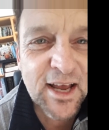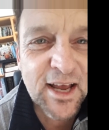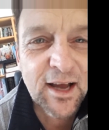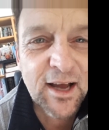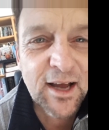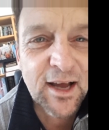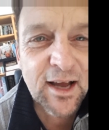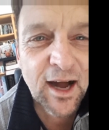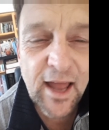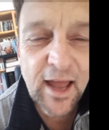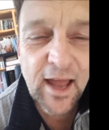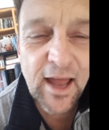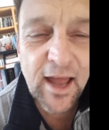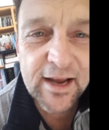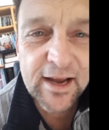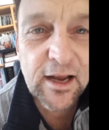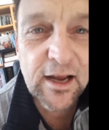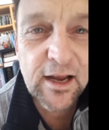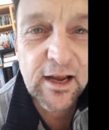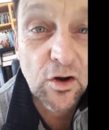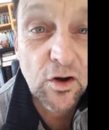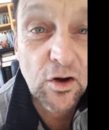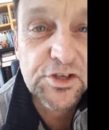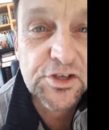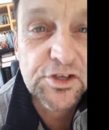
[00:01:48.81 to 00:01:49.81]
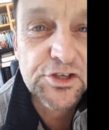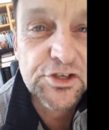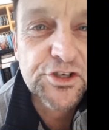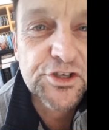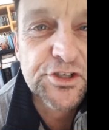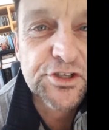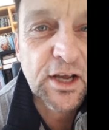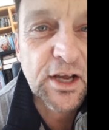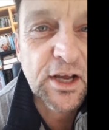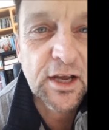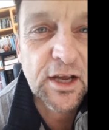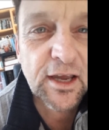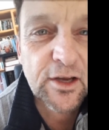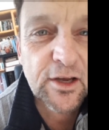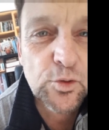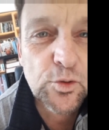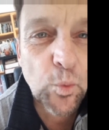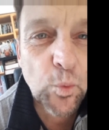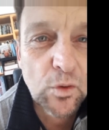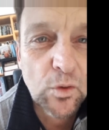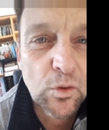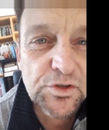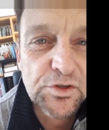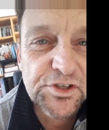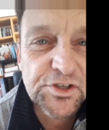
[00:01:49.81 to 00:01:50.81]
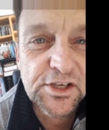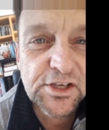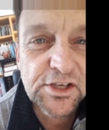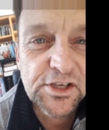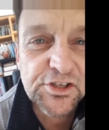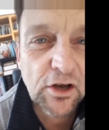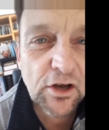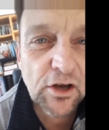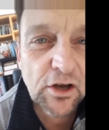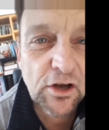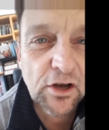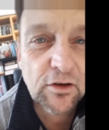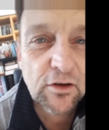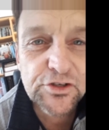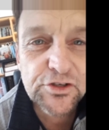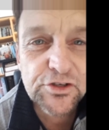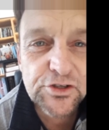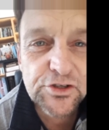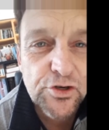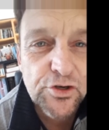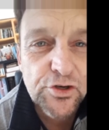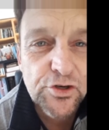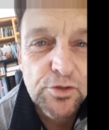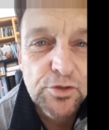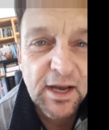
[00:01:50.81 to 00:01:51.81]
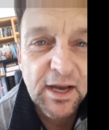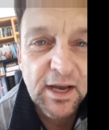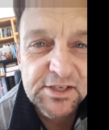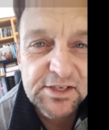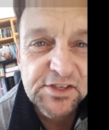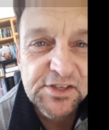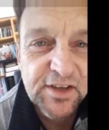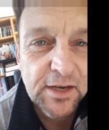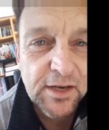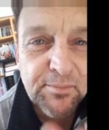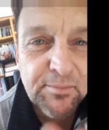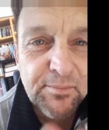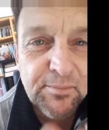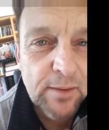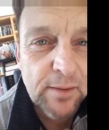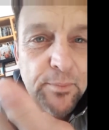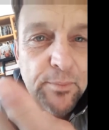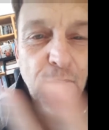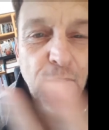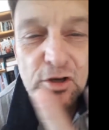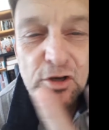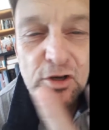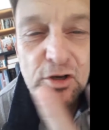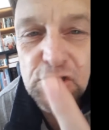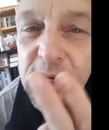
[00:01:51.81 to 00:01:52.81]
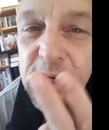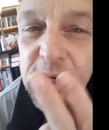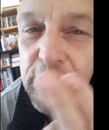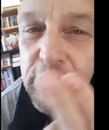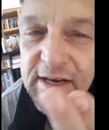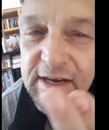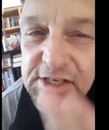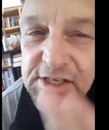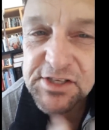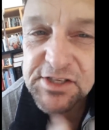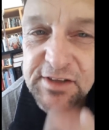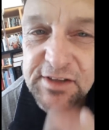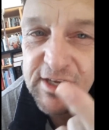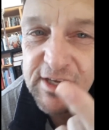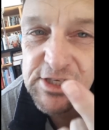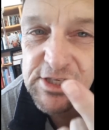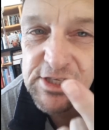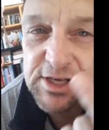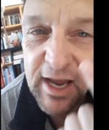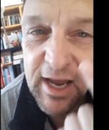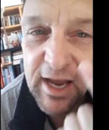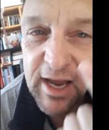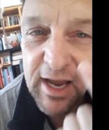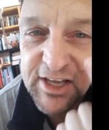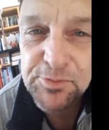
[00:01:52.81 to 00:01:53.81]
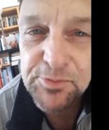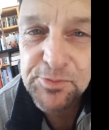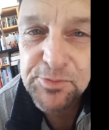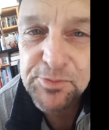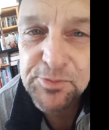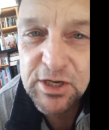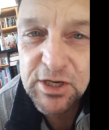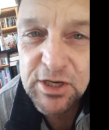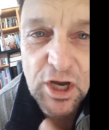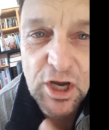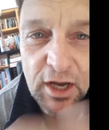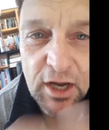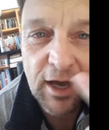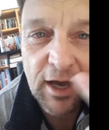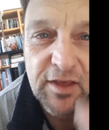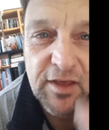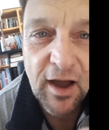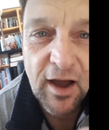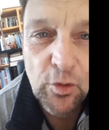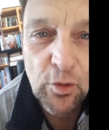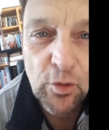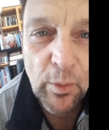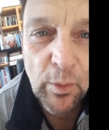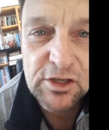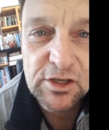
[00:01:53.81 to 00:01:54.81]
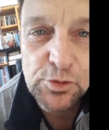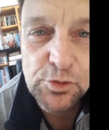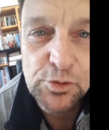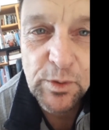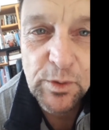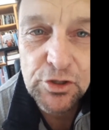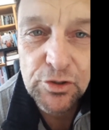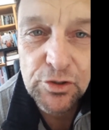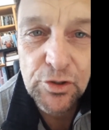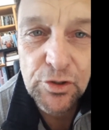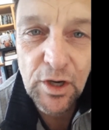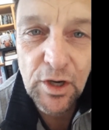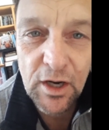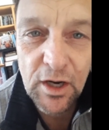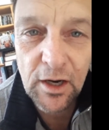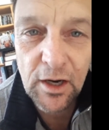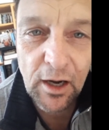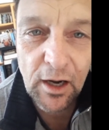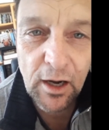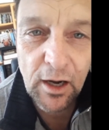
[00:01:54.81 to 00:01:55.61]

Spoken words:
I like our Constitution. It warns us of two places that may be possibly racist, and that's hate speech, and the other one is when you